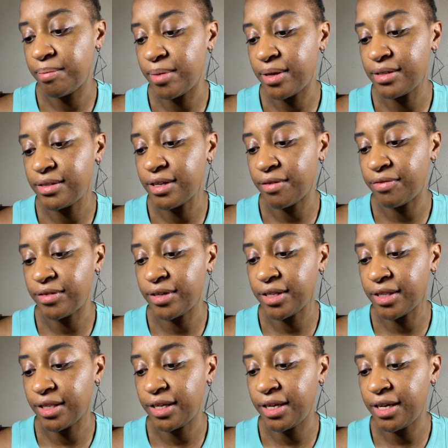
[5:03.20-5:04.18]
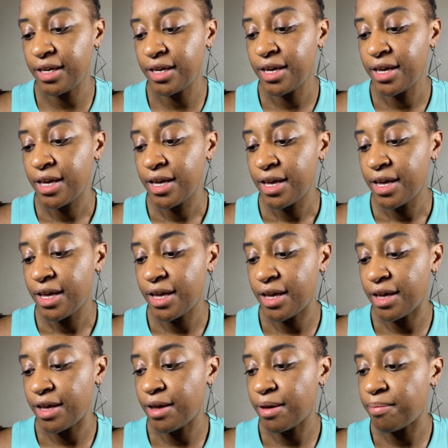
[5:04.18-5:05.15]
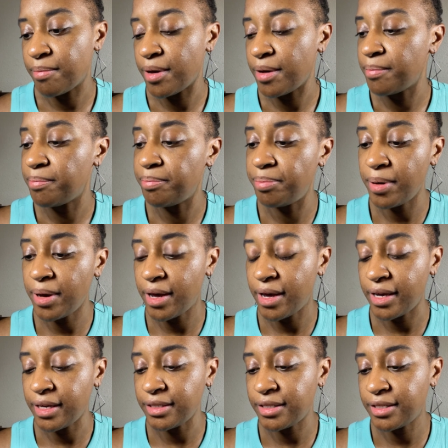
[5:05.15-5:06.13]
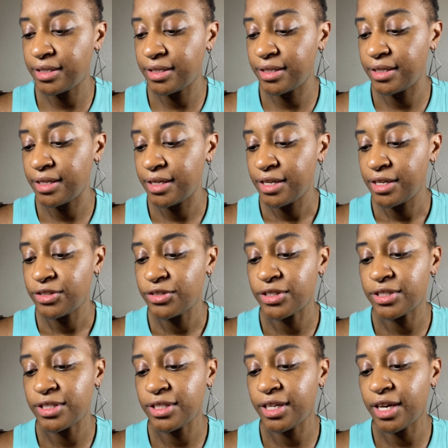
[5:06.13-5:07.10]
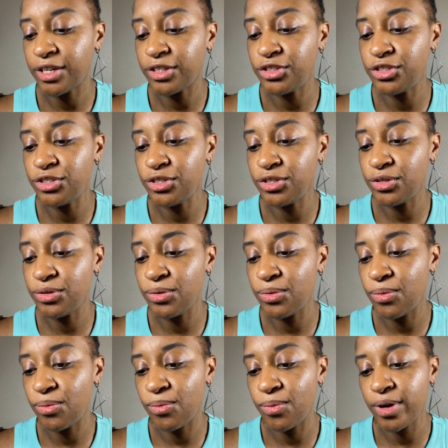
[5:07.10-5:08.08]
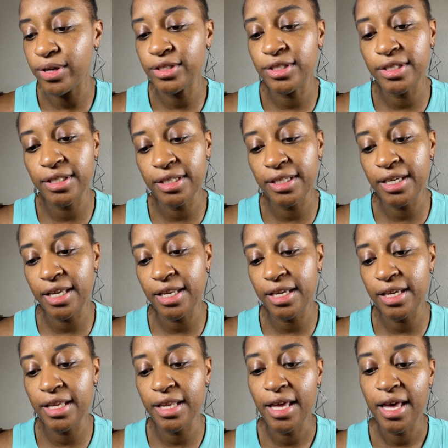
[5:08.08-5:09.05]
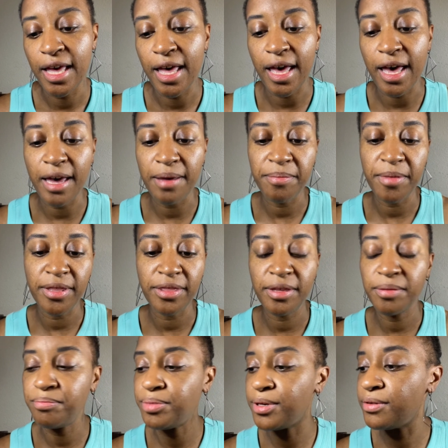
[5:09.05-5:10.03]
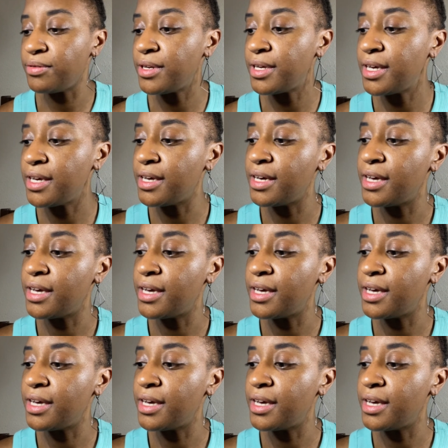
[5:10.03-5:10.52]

definitely. But just in case you want to get it, Imethod Beauty